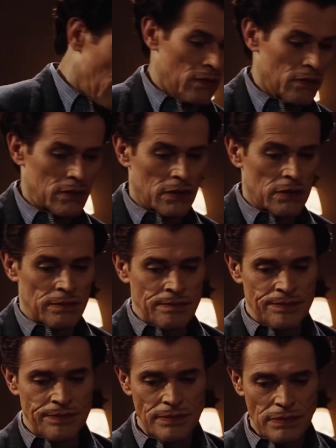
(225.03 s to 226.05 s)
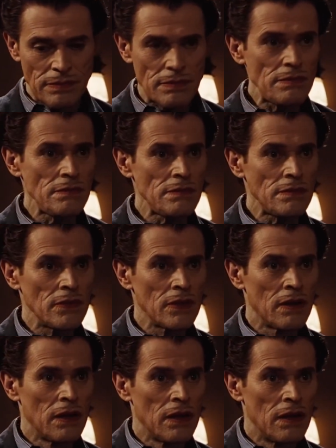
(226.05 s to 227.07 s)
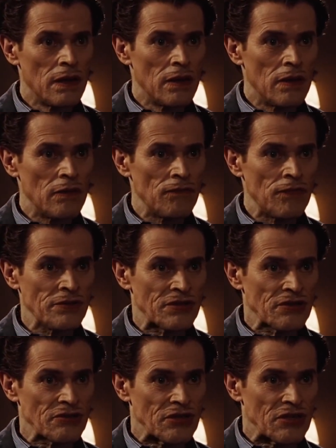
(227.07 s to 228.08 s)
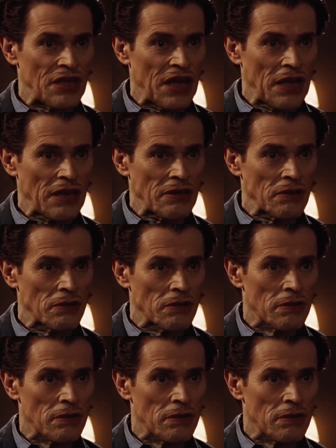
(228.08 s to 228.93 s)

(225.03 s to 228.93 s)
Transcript: the brutal Vampanese. They also mention the